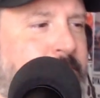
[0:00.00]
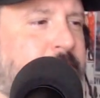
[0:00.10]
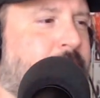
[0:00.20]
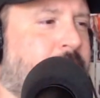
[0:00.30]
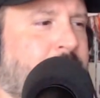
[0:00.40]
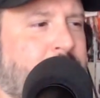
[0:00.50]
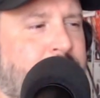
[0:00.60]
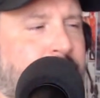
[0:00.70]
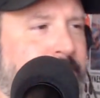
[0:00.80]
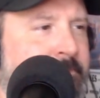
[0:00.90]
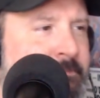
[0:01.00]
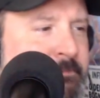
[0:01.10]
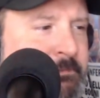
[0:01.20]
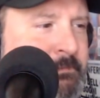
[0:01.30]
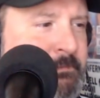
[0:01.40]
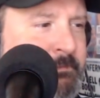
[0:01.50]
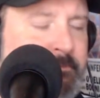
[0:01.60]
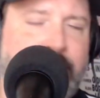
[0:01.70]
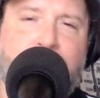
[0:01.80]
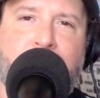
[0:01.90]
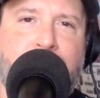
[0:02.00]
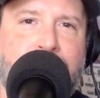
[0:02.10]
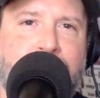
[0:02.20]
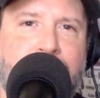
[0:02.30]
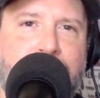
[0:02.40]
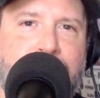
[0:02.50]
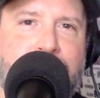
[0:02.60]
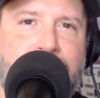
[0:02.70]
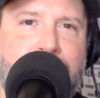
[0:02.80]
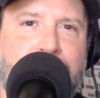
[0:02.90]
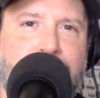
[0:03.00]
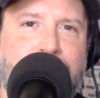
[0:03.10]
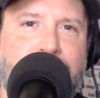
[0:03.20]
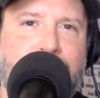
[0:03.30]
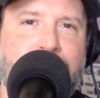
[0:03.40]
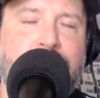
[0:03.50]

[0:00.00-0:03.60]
The person shown says nothing.